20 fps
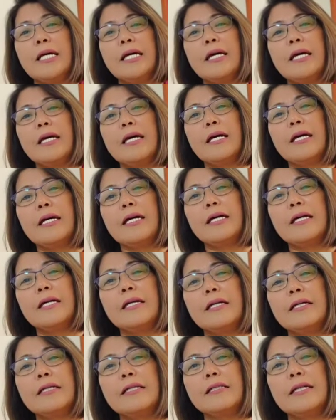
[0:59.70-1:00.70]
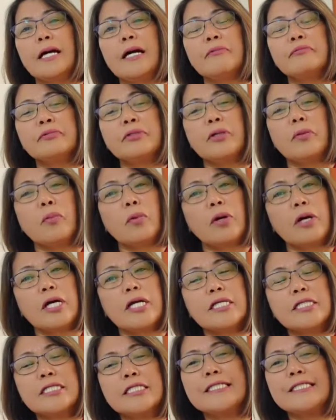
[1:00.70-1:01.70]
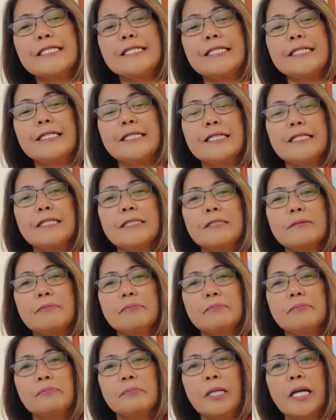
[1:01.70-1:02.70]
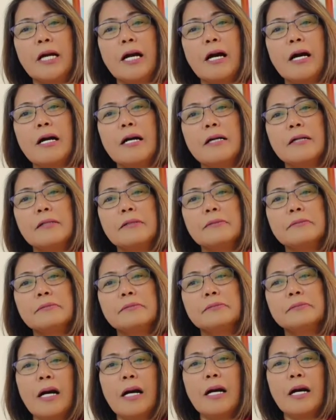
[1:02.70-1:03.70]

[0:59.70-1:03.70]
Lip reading: And afterwards, it became a